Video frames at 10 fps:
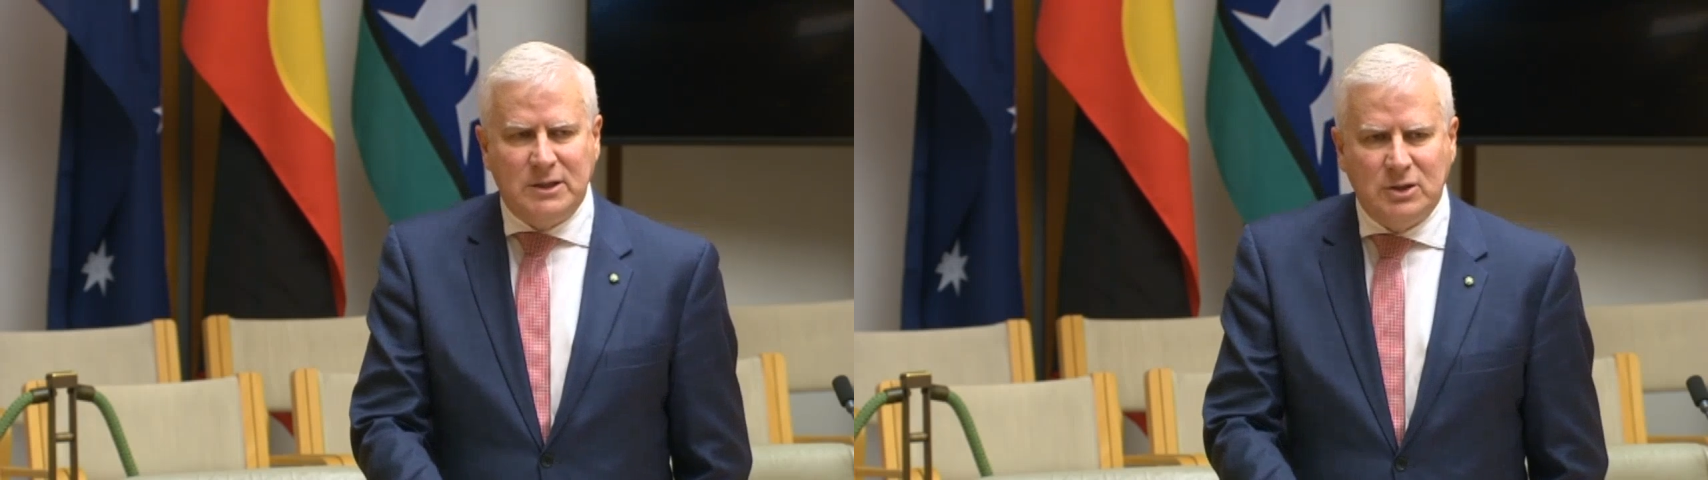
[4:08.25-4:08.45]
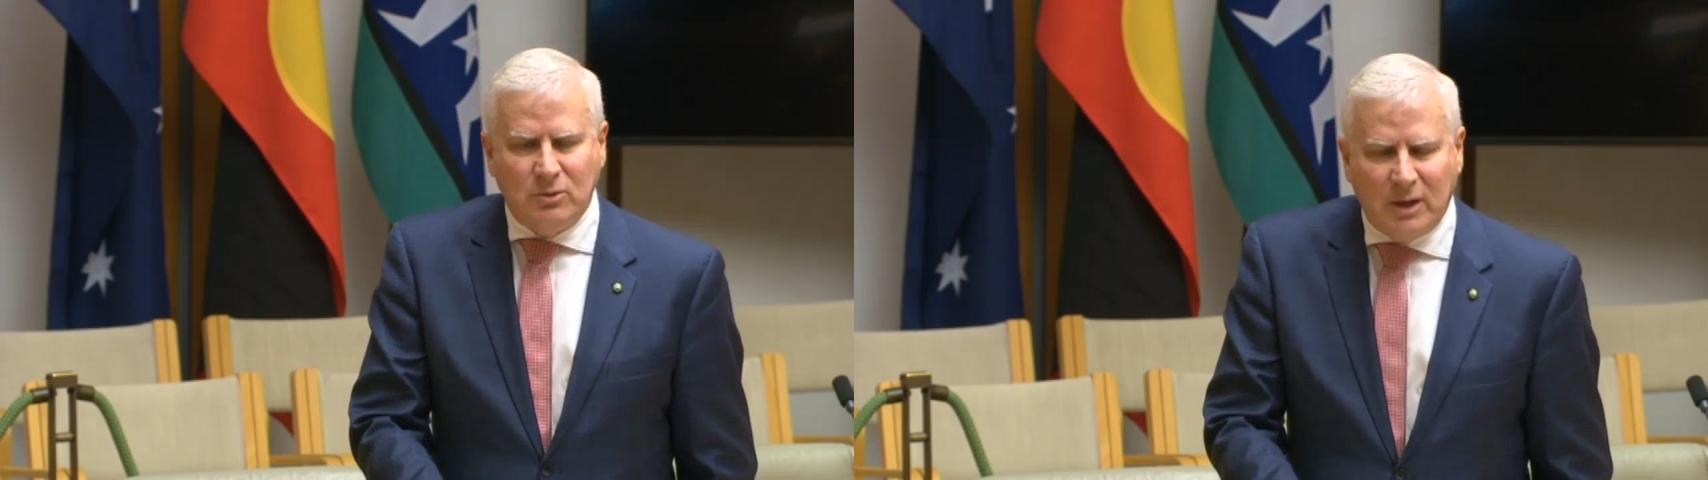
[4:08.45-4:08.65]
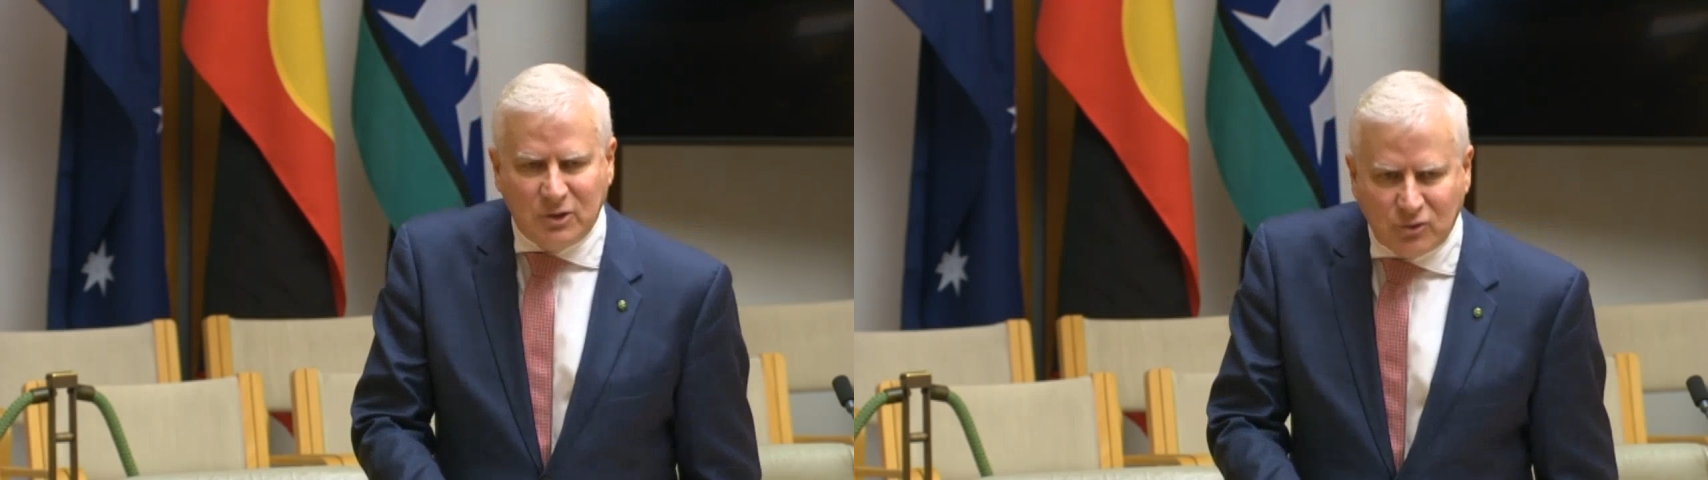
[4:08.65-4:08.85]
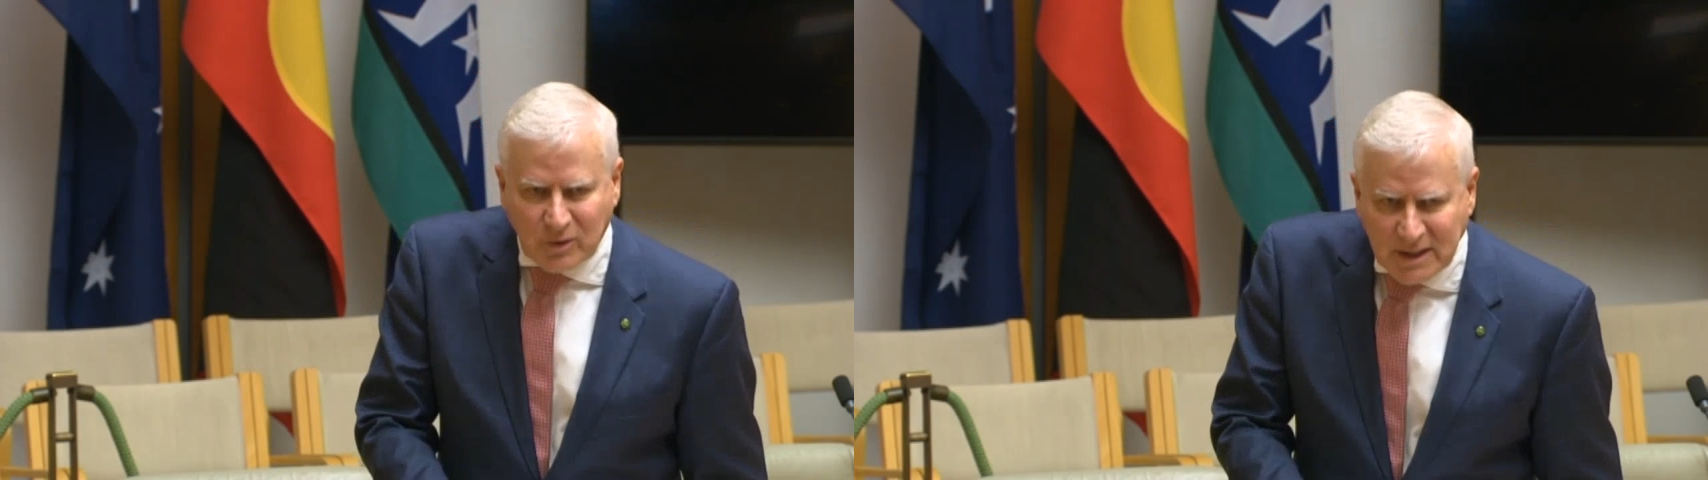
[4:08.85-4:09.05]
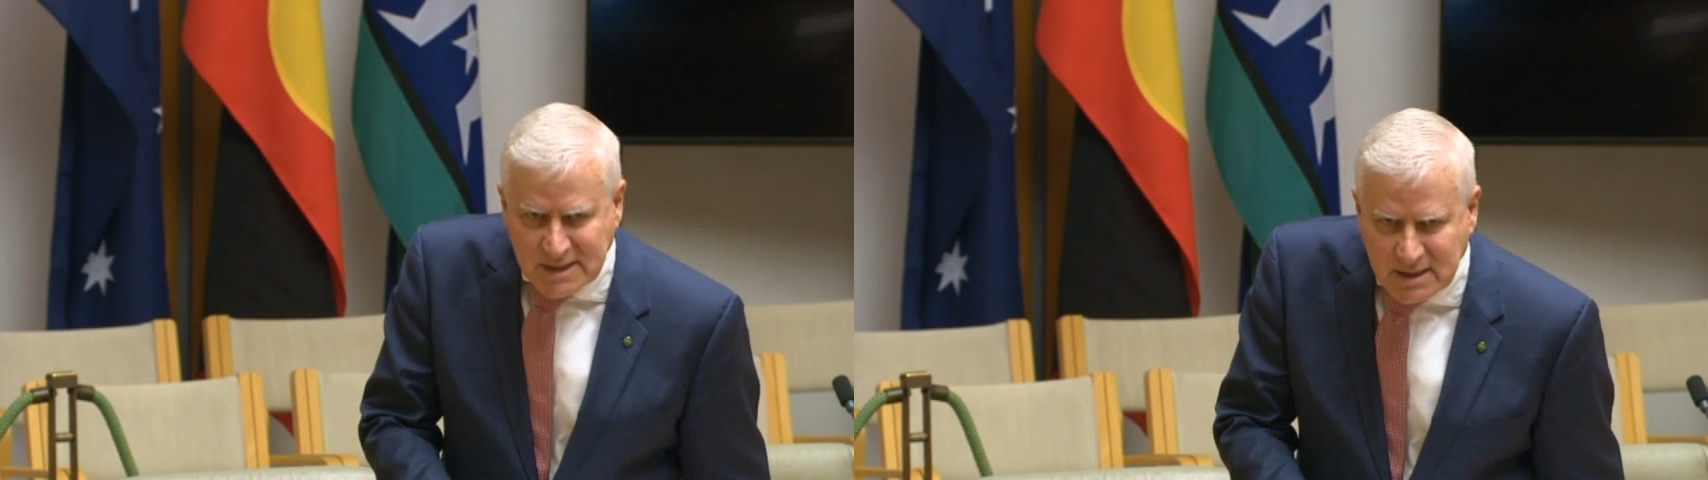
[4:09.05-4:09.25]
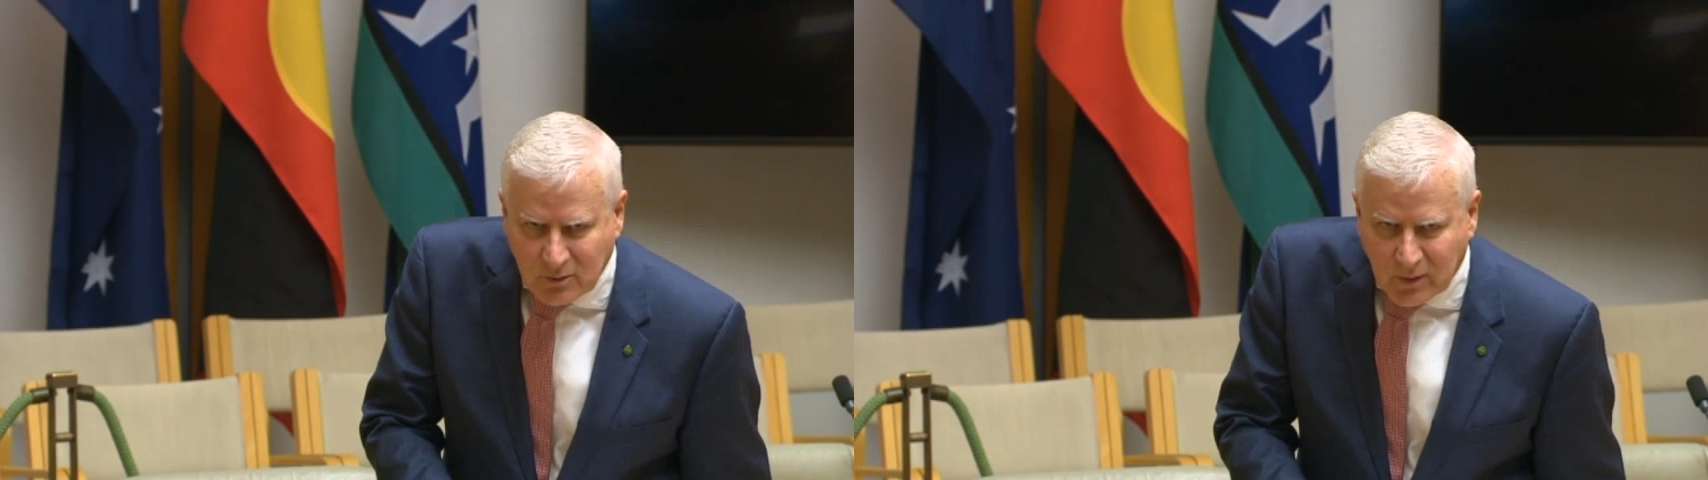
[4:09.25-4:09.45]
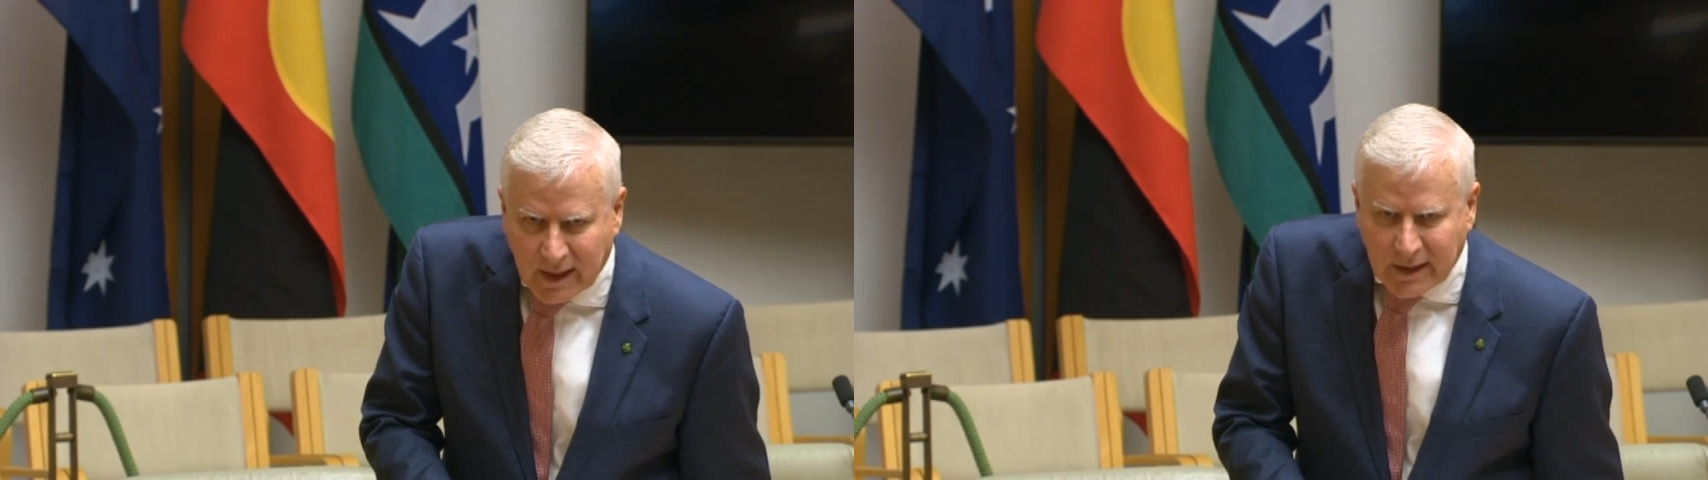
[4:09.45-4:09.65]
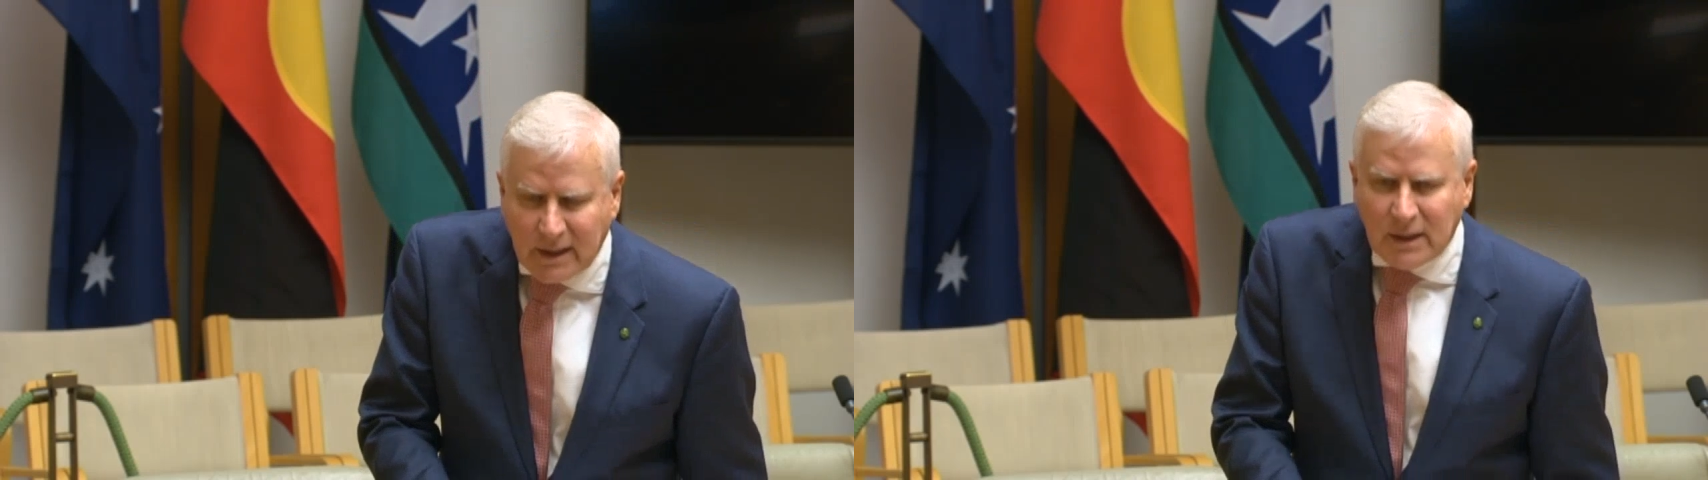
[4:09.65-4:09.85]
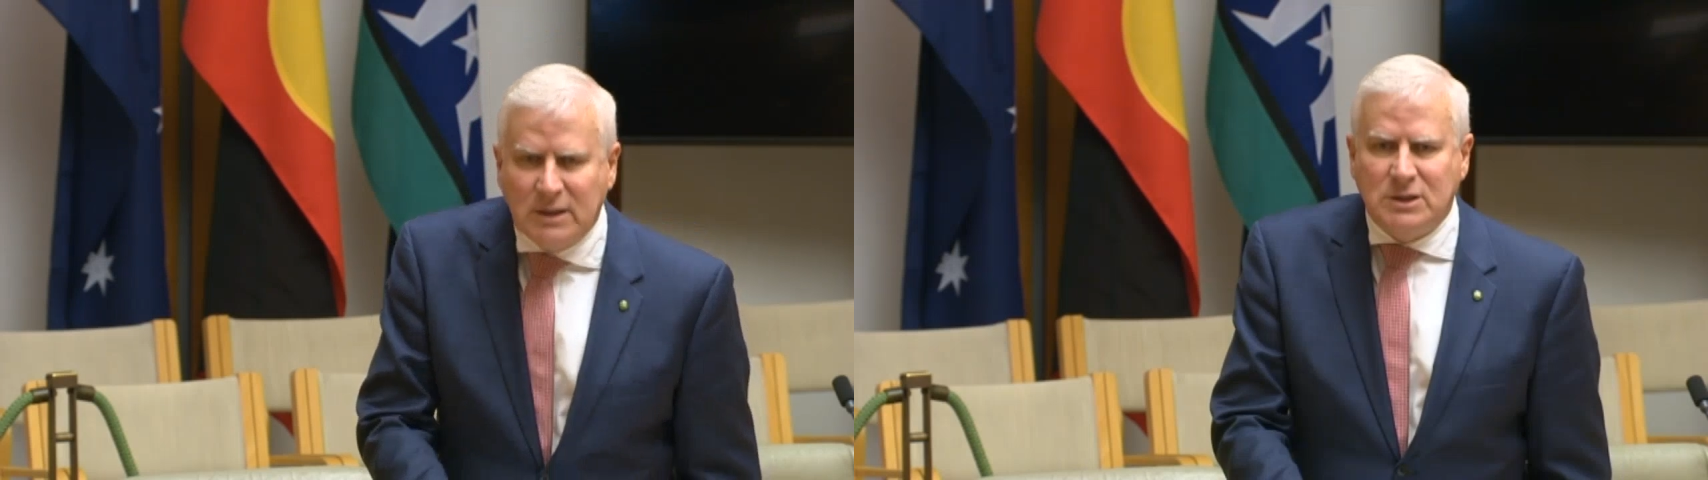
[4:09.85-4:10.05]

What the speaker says: to address the rally,